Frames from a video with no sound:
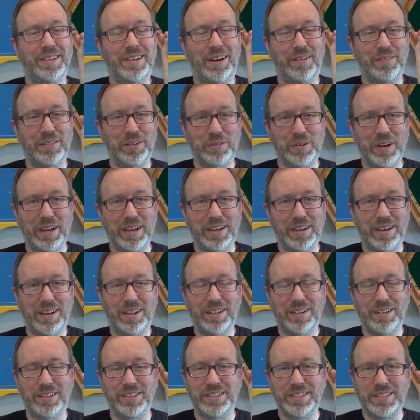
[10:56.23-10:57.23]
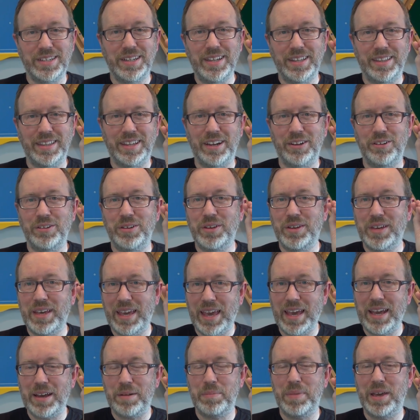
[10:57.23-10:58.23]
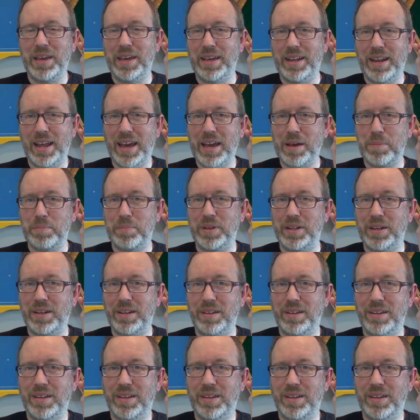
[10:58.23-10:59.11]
of the right color sitting there, you can't make it happen.